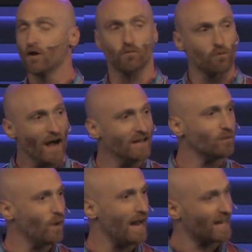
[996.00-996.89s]
right
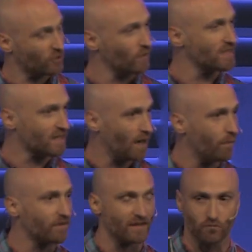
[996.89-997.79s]
away. I actually realized a
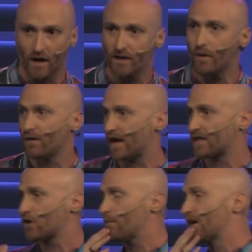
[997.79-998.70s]
couple things right away when I
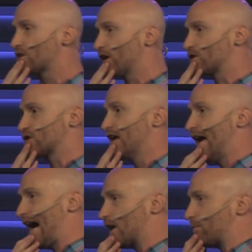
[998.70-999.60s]
taught my daughters
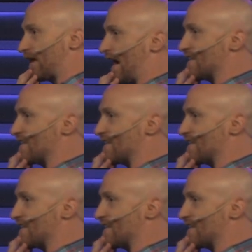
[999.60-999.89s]
how to play hide and